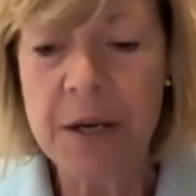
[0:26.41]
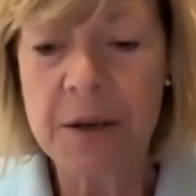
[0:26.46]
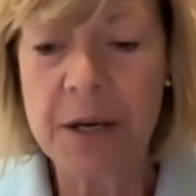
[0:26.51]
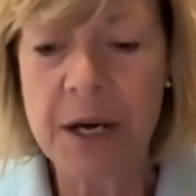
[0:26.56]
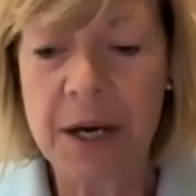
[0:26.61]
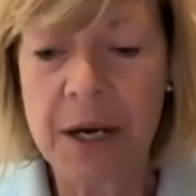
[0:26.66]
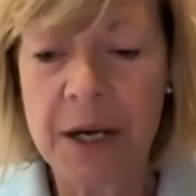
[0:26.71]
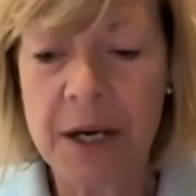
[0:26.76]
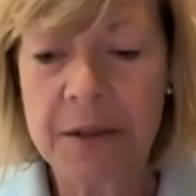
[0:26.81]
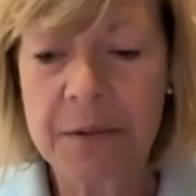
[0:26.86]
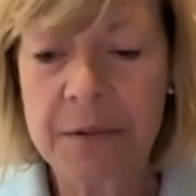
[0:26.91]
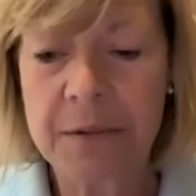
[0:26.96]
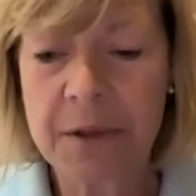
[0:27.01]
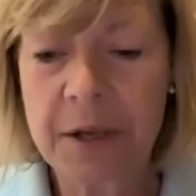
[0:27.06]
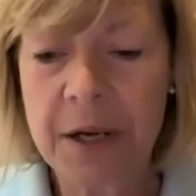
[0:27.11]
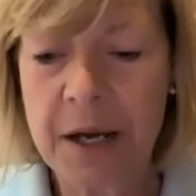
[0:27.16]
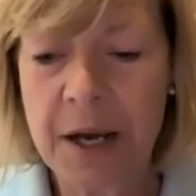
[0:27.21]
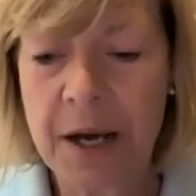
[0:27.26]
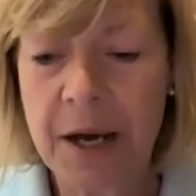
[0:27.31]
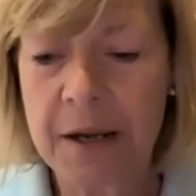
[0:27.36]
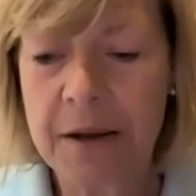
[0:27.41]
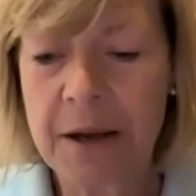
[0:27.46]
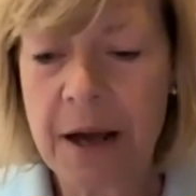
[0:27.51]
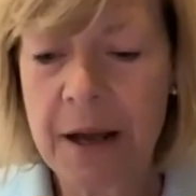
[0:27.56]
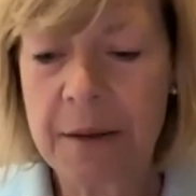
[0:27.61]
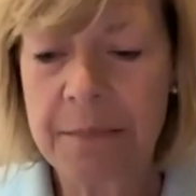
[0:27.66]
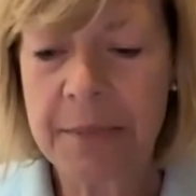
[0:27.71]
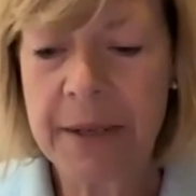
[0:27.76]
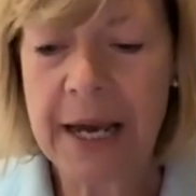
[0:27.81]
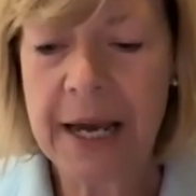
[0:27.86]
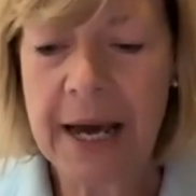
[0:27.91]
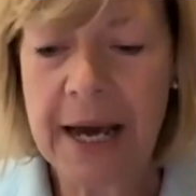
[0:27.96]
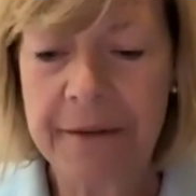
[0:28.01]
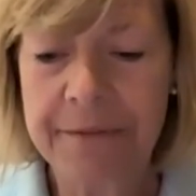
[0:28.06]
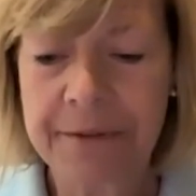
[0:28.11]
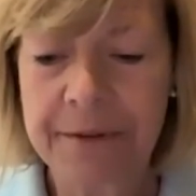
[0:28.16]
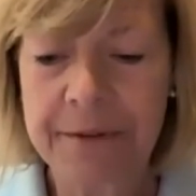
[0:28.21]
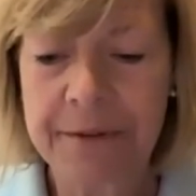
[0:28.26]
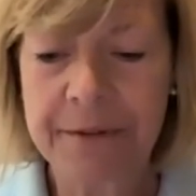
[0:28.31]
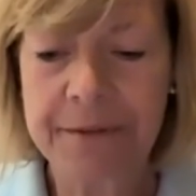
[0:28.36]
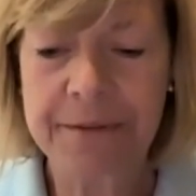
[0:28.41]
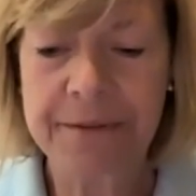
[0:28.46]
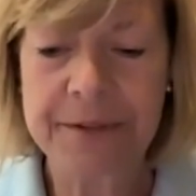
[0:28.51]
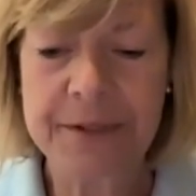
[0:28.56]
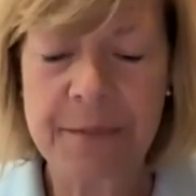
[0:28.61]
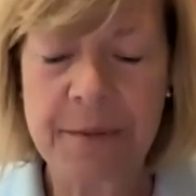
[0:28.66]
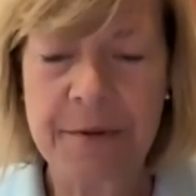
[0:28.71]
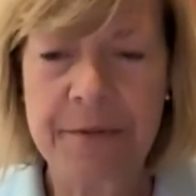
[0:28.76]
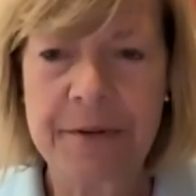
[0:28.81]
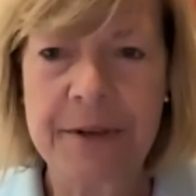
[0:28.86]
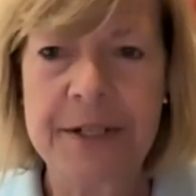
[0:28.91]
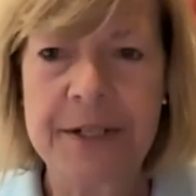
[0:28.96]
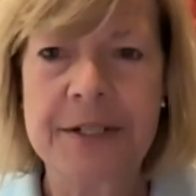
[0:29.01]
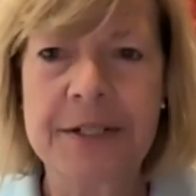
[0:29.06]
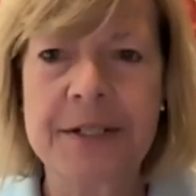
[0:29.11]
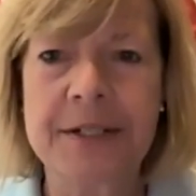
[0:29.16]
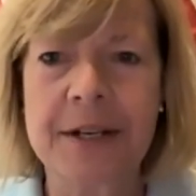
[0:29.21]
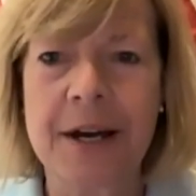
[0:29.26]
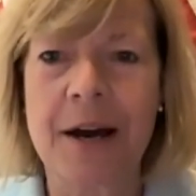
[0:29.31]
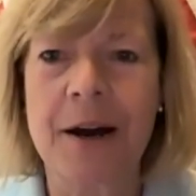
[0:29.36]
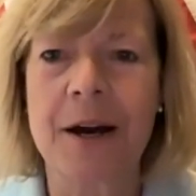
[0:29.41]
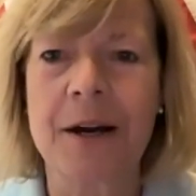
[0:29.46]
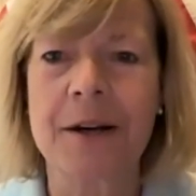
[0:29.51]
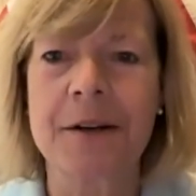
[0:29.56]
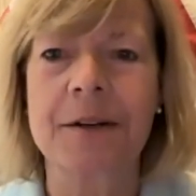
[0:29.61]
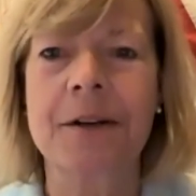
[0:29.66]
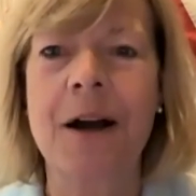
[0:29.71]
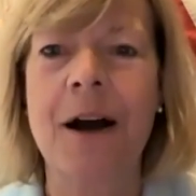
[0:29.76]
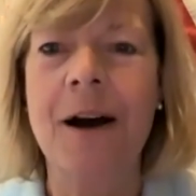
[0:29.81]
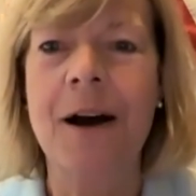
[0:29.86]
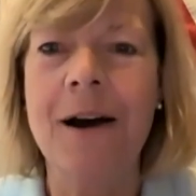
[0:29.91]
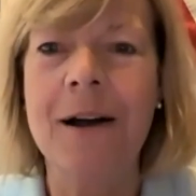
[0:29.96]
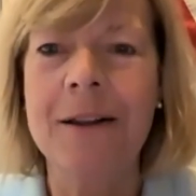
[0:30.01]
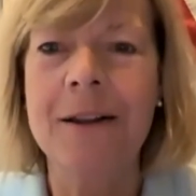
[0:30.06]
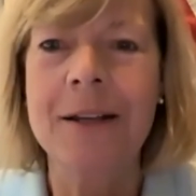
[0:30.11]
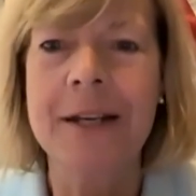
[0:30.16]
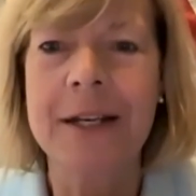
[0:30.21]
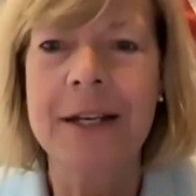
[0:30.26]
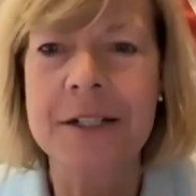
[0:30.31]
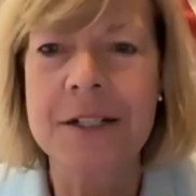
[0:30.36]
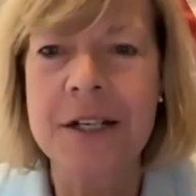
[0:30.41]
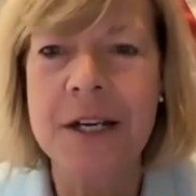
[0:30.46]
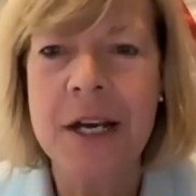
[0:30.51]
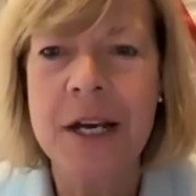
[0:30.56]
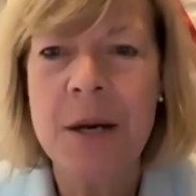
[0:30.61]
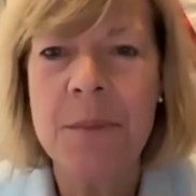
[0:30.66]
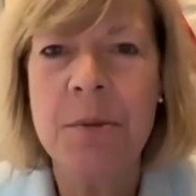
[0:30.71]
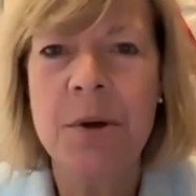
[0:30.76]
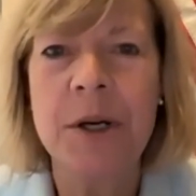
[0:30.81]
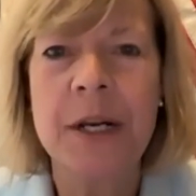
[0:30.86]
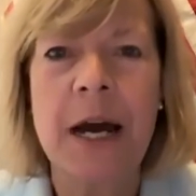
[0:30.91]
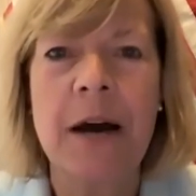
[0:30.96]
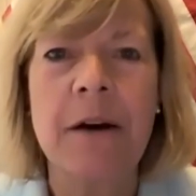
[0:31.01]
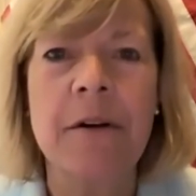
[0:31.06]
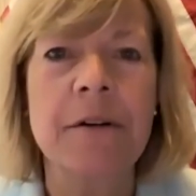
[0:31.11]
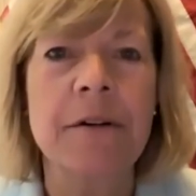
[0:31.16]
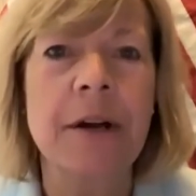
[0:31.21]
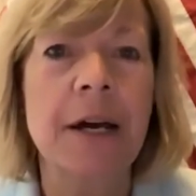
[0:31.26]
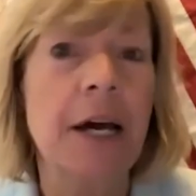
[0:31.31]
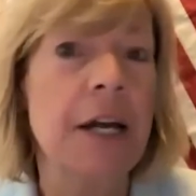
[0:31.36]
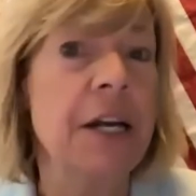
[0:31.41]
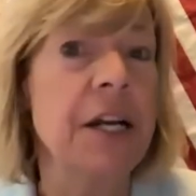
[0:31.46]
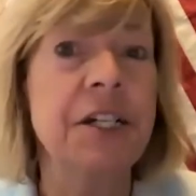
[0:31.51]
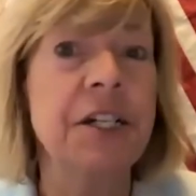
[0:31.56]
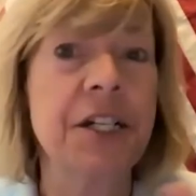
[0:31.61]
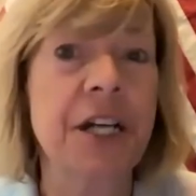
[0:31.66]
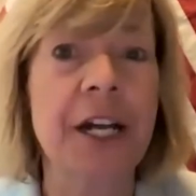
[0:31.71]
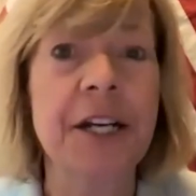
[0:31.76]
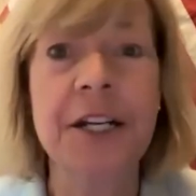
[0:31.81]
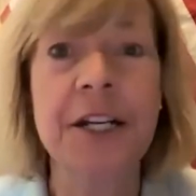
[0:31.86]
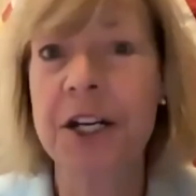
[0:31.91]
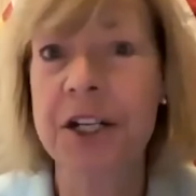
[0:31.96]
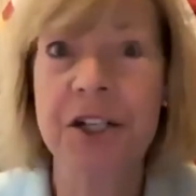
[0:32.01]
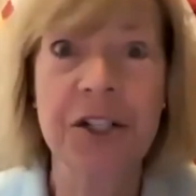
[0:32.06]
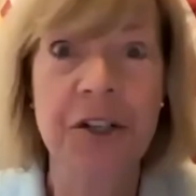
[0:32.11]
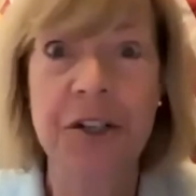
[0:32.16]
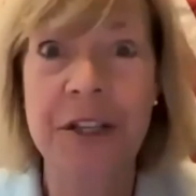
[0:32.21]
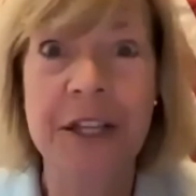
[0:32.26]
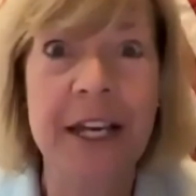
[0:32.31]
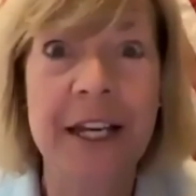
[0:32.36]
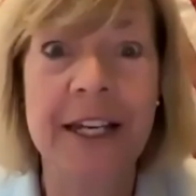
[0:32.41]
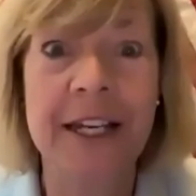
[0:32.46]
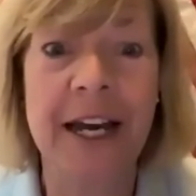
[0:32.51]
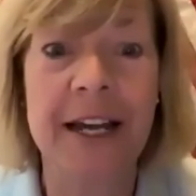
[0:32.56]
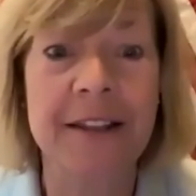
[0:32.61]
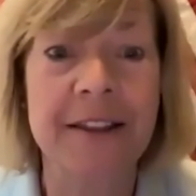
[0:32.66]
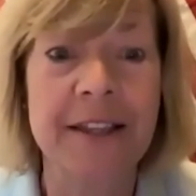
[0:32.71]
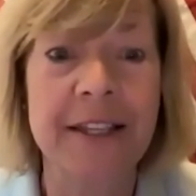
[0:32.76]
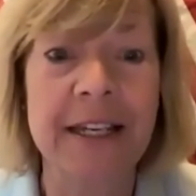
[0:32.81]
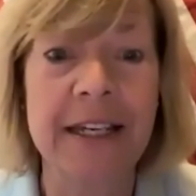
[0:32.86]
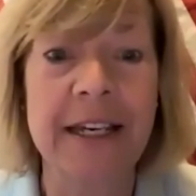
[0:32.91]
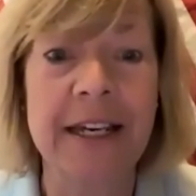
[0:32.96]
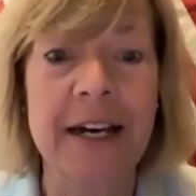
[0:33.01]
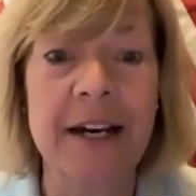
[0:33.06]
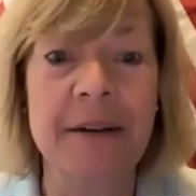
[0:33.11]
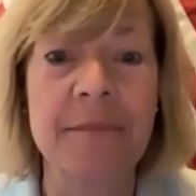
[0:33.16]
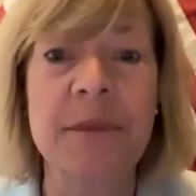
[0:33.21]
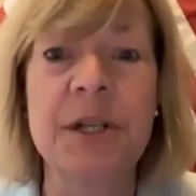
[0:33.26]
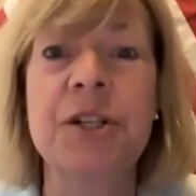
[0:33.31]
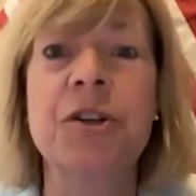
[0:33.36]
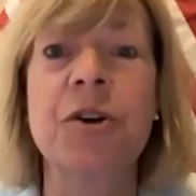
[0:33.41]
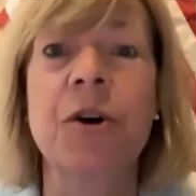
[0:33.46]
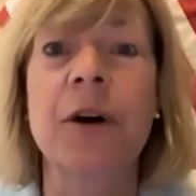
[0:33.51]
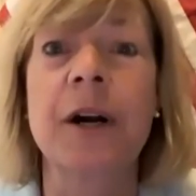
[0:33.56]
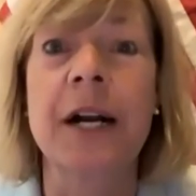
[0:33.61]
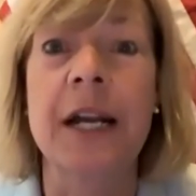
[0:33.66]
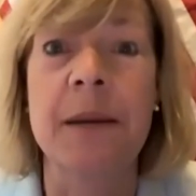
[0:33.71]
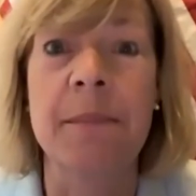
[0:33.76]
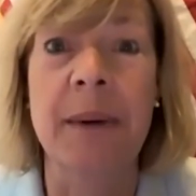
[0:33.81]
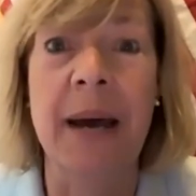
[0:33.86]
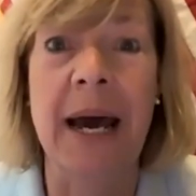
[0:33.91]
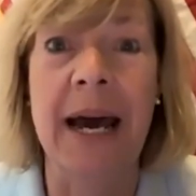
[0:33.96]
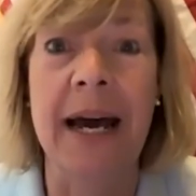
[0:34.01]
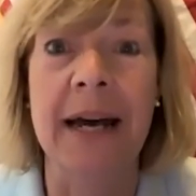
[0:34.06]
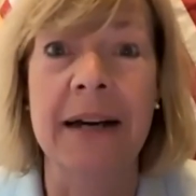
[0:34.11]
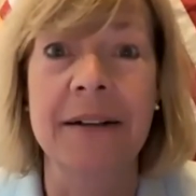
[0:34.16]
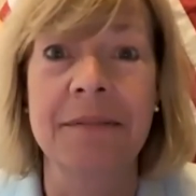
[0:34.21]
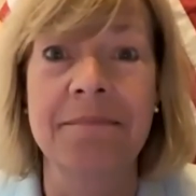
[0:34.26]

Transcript: on behalf of some of his colleagues, put out an agenda should they get the majority back.